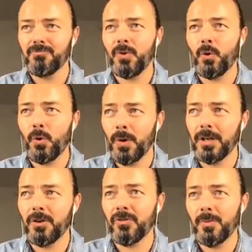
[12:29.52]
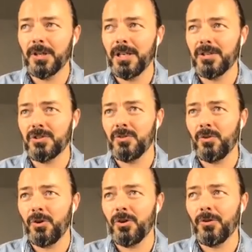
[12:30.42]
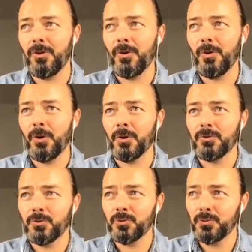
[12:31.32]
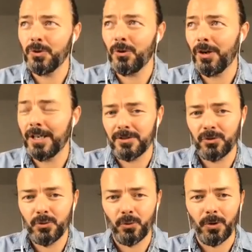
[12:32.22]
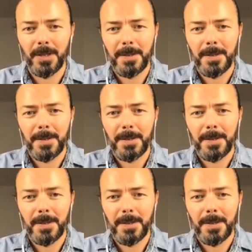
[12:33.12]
or way of communication or, or, or, or as a tool.